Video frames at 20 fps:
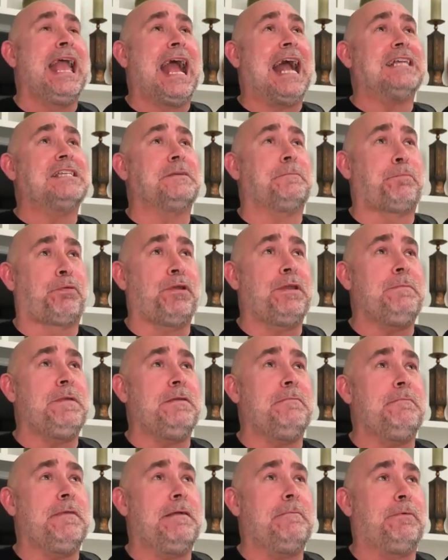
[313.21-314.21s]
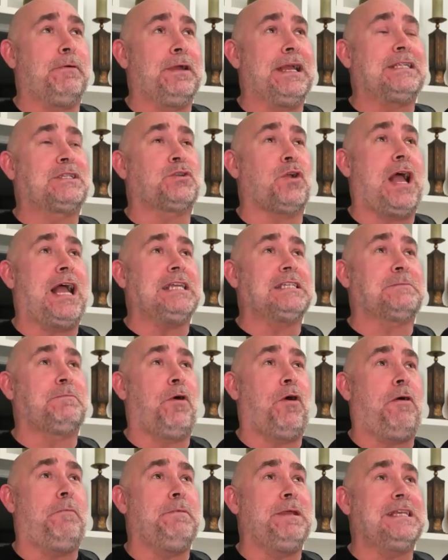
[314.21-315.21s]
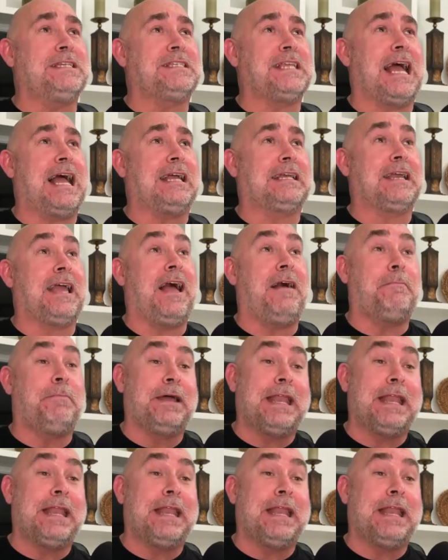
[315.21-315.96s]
as a premium member at trysmallbiz.com,